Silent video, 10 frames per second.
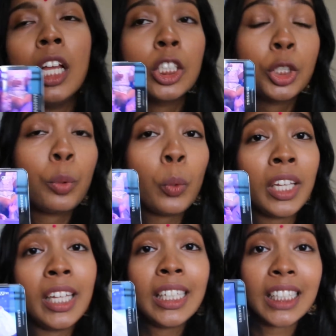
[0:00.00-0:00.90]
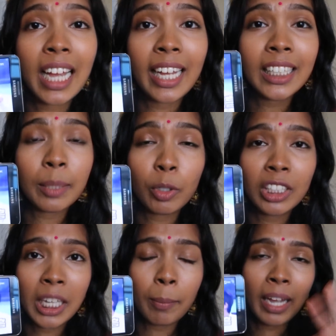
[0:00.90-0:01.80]
So with this, guys, I'm gonna
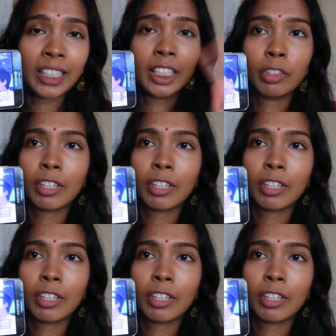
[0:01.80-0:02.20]
say bye to you